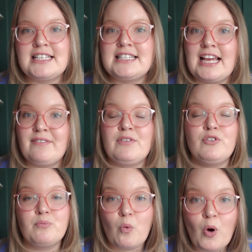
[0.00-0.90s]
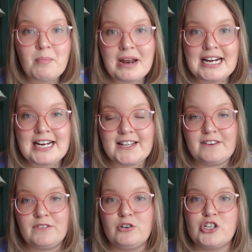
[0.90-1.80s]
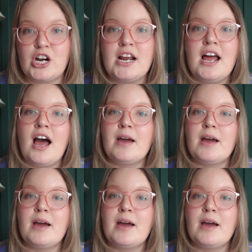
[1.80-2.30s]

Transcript: to save even more money in the future.